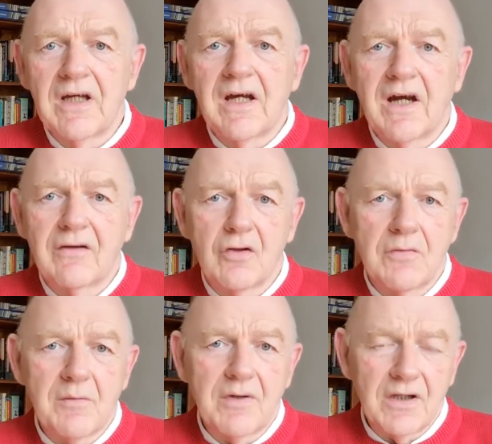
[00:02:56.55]
and you
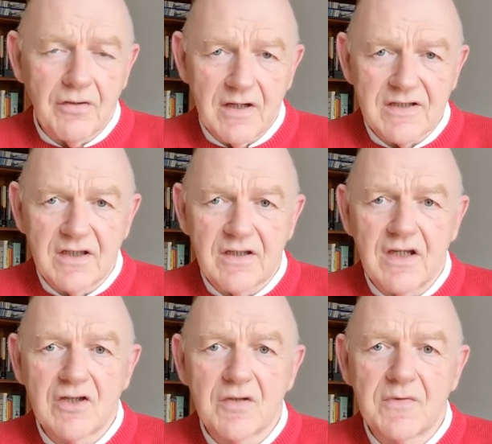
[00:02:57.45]
may be interested
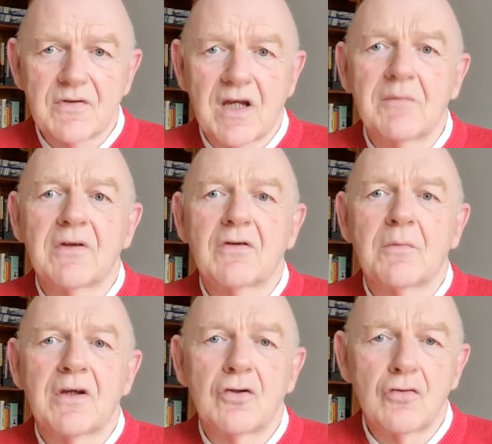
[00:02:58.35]
in subscribing to
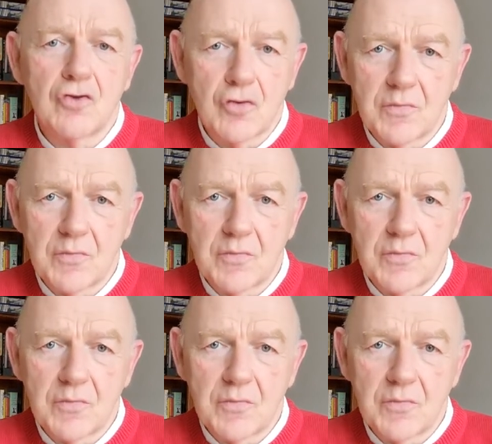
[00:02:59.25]
my YouTube